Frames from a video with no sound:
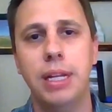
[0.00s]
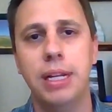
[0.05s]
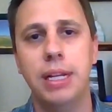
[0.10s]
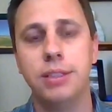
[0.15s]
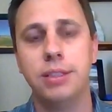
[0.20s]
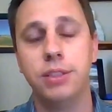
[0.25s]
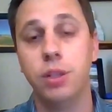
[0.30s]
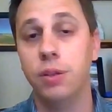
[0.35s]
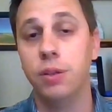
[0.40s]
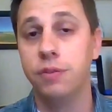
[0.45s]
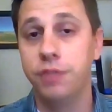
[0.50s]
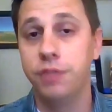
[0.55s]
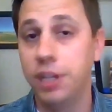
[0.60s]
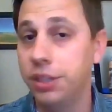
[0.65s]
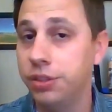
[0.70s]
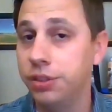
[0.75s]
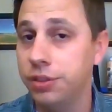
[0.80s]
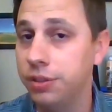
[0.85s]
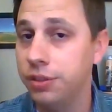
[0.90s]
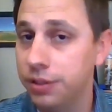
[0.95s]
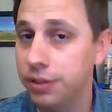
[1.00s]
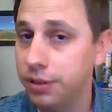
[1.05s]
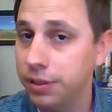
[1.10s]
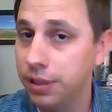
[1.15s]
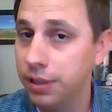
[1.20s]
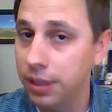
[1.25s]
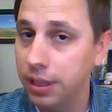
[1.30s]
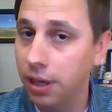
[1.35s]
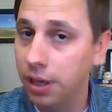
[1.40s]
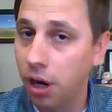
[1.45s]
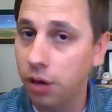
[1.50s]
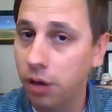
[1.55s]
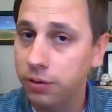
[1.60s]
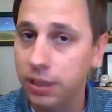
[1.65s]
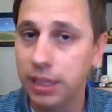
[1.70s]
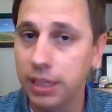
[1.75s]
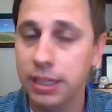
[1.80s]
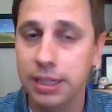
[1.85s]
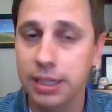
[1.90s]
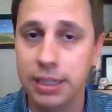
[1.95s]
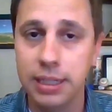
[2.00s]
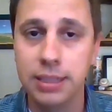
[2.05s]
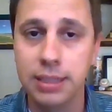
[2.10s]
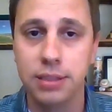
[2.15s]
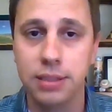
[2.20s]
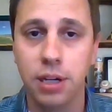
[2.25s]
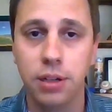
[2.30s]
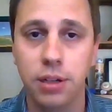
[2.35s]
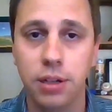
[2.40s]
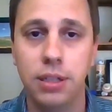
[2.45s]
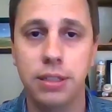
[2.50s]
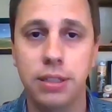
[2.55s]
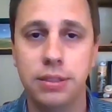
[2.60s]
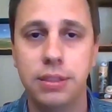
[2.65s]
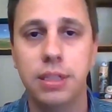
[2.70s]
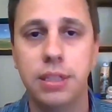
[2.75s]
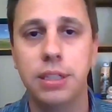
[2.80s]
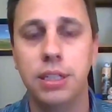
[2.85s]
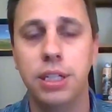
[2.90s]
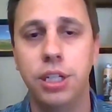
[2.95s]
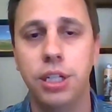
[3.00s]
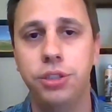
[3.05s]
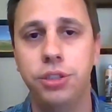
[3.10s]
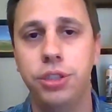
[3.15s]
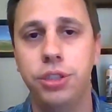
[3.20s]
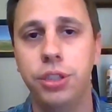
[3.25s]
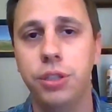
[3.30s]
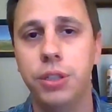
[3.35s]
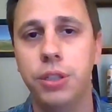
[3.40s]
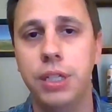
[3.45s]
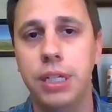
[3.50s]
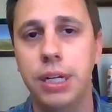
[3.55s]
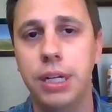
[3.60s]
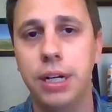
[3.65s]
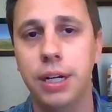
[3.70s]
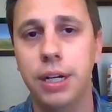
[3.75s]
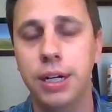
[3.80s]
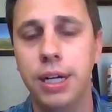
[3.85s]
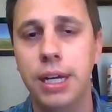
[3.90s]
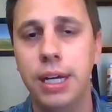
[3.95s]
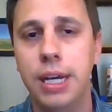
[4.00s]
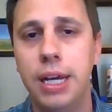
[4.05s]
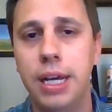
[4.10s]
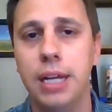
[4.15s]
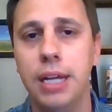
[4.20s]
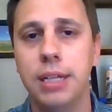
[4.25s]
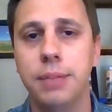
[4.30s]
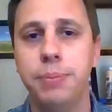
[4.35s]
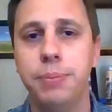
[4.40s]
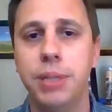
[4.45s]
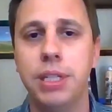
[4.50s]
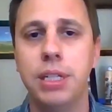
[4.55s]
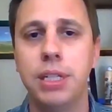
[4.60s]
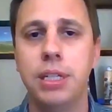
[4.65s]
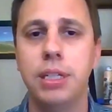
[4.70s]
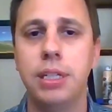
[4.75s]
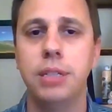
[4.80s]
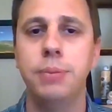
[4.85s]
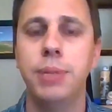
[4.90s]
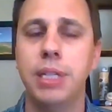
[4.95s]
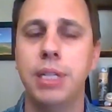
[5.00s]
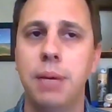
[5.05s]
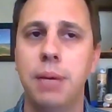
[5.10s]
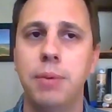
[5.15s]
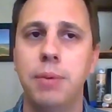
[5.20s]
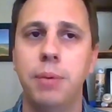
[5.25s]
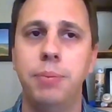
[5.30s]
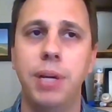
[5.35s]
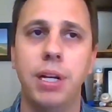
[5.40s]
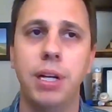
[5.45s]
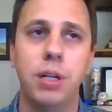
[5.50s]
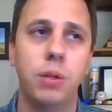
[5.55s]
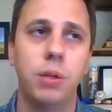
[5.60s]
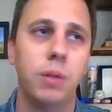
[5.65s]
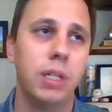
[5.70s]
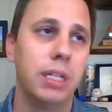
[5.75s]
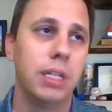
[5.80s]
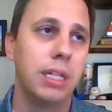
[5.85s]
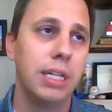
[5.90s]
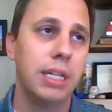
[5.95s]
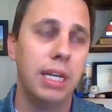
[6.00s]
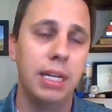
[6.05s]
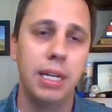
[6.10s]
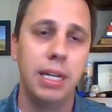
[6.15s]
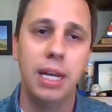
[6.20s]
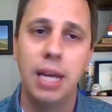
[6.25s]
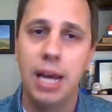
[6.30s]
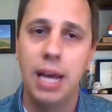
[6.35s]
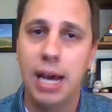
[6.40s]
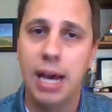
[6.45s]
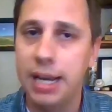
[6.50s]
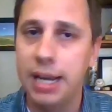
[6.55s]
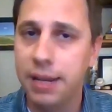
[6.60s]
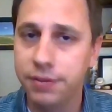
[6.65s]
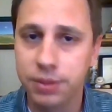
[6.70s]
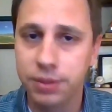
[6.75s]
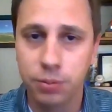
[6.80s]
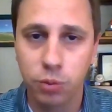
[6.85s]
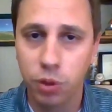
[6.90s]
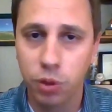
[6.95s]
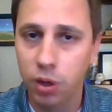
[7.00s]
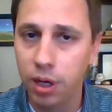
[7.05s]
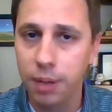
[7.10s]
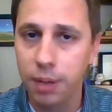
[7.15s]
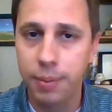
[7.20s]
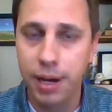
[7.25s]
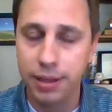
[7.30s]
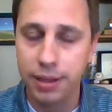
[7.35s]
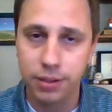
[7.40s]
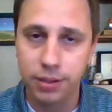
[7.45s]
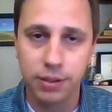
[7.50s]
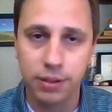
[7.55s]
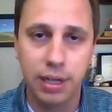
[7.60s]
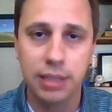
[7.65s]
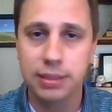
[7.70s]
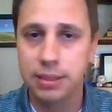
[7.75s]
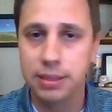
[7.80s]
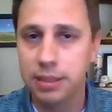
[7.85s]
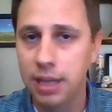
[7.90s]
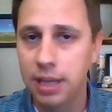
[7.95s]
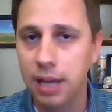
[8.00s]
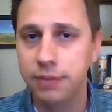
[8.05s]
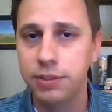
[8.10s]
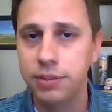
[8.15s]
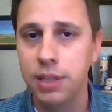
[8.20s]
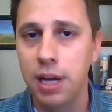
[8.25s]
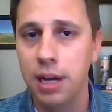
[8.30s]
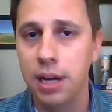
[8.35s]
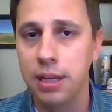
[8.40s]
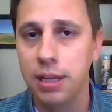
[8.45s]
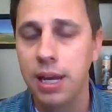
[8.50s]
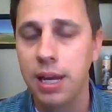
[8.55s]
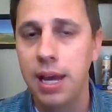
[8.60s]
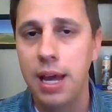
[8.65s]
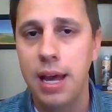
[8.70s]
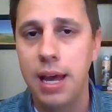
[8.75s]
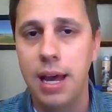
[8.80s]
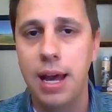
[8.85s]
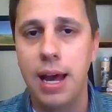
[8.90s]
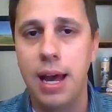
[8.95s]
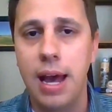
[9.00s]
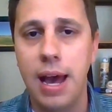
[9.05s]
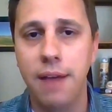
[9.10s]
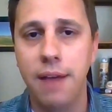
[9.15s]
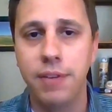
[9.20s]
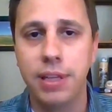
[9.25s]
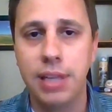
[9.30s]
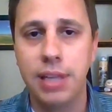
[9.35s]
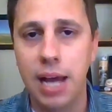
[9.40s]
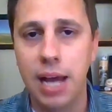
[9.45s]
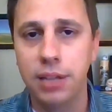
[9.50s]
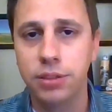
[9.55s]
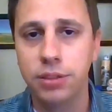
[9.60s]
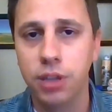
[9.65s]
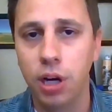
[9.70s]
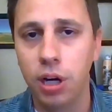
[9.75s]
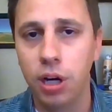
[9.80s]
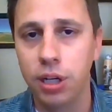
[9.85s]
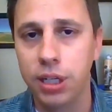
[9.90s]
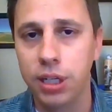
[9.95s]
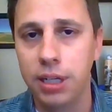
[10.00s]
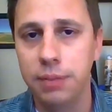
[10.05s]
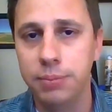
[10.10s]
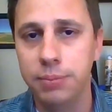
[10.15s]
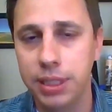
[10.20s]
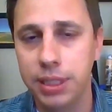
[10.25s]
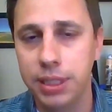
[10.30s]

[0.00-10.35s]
And so inflation already is still an issue here and could become a bigger one. Again, I'd have some worry about the grains and livestock having that target